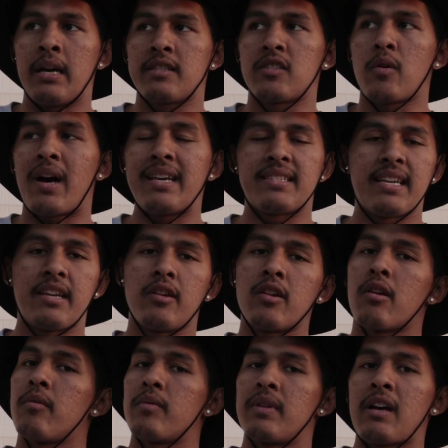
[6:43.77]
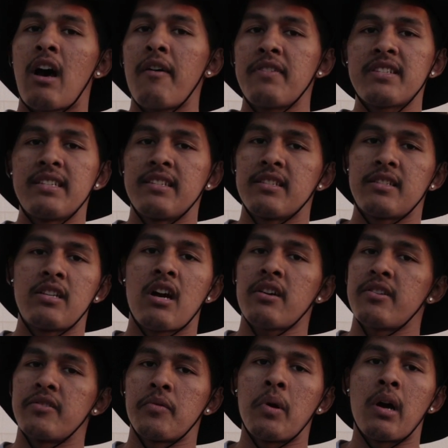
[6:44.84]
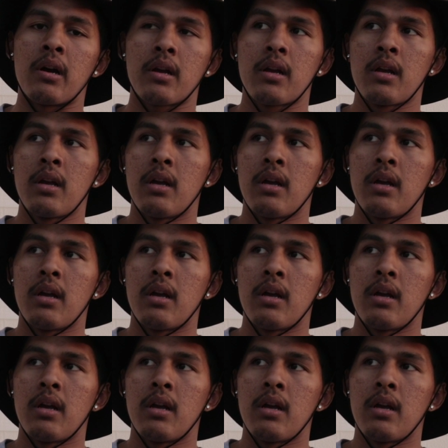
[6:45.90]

So I said, you know, obviously this doctor's wrong.